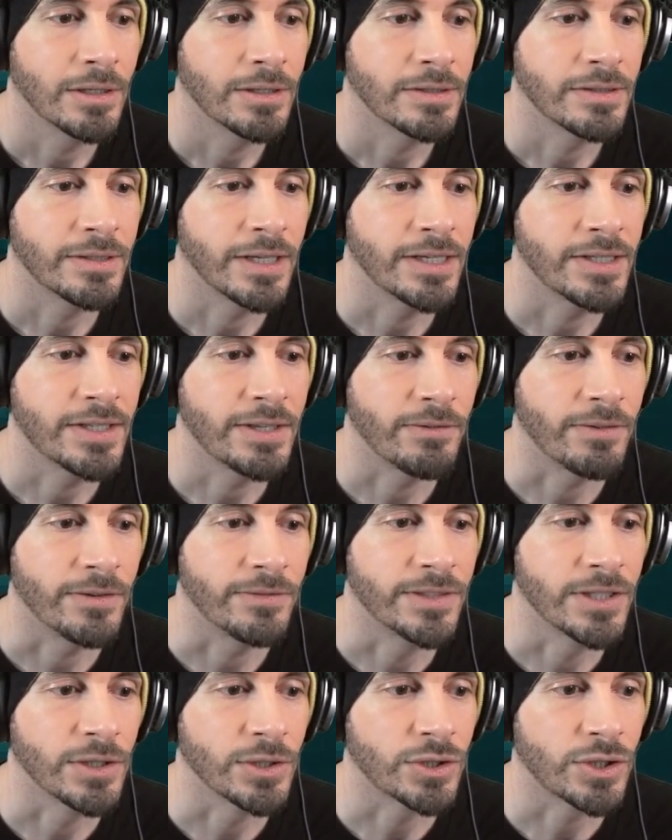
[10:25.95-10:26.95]
Stage 7 of
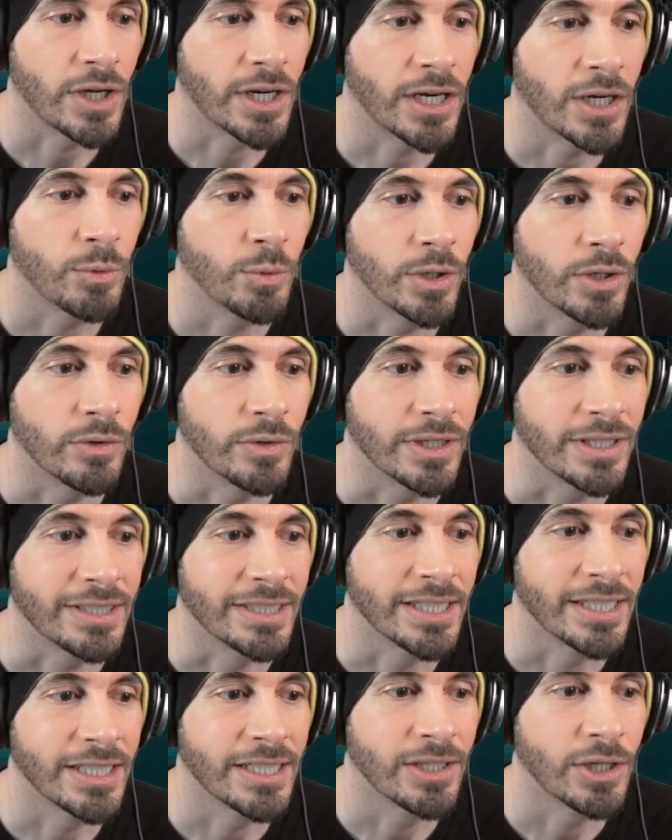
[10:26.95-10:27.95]
Tilshire, we already
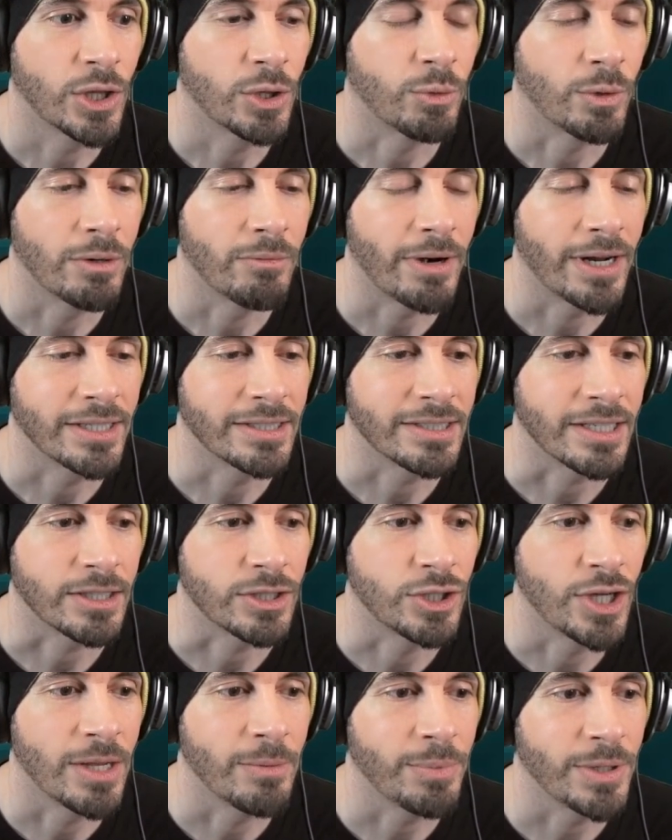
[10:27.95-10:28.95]
did. 3 rank 6
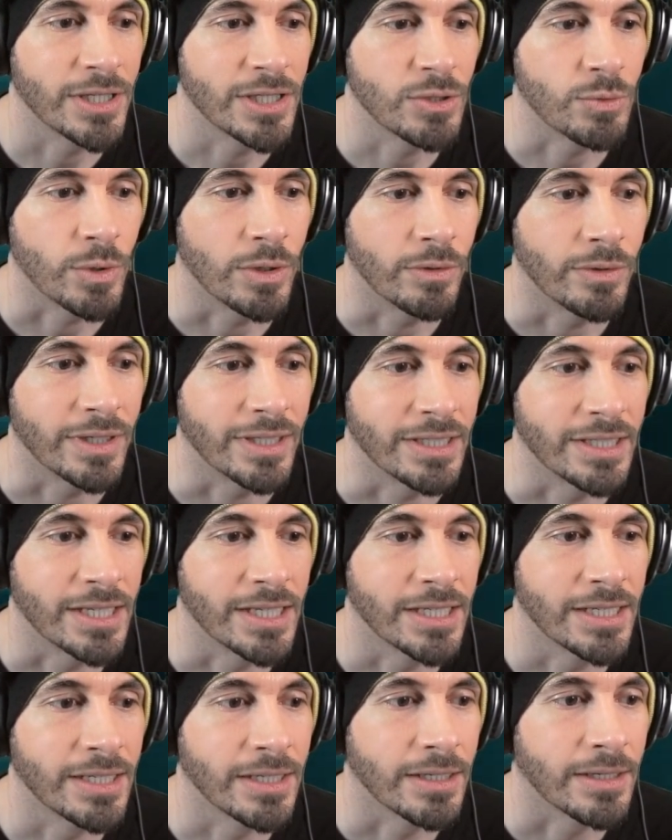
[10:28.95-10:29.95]
champions, we already
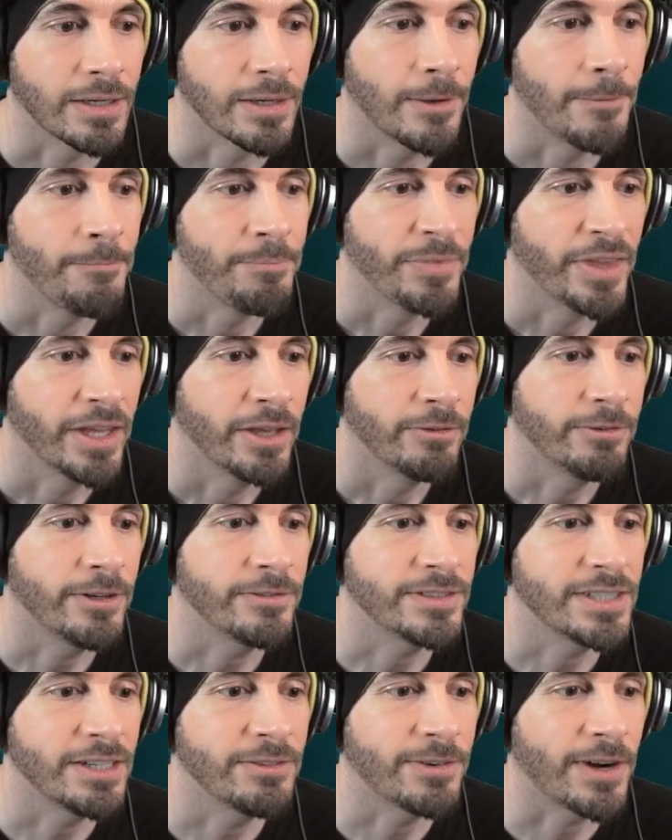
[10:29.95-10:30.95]
did.
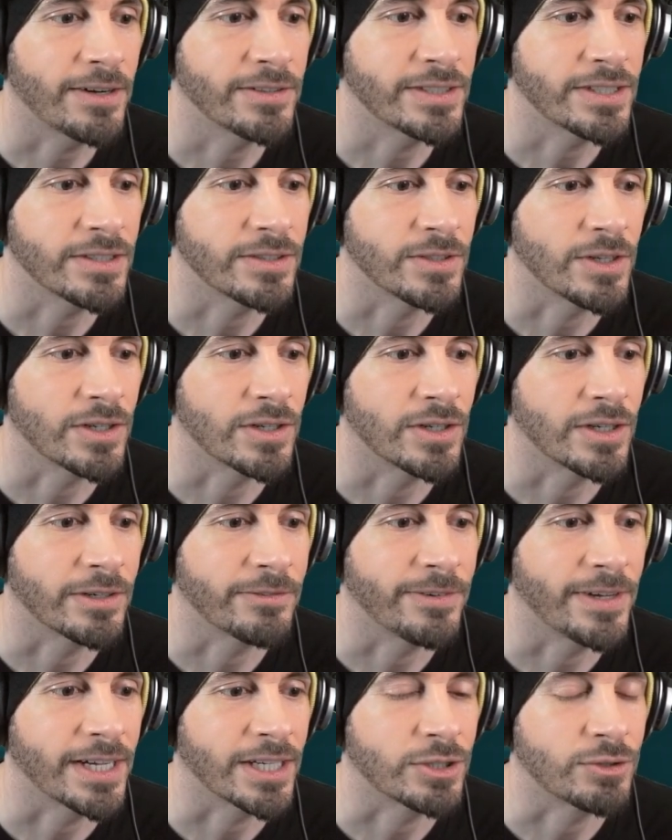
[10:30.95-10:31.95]
15 5 6 star
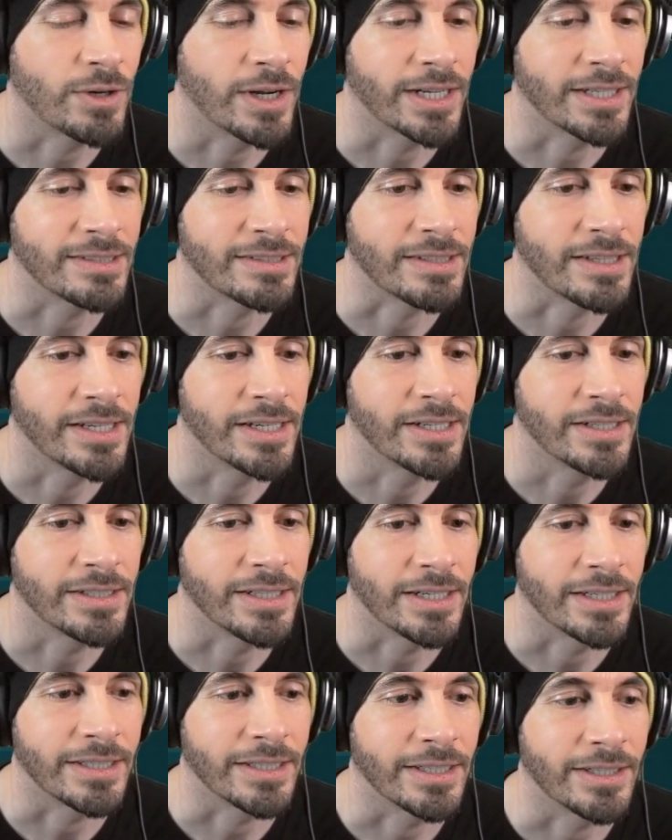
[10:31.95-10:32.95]
artifacts, Dragon's Lair,
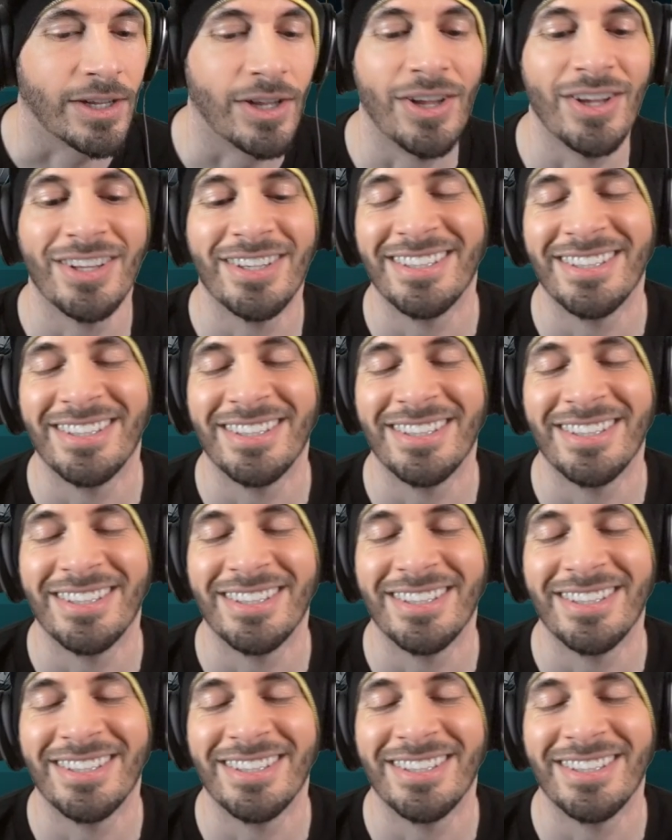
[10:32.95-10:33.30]
yada yada.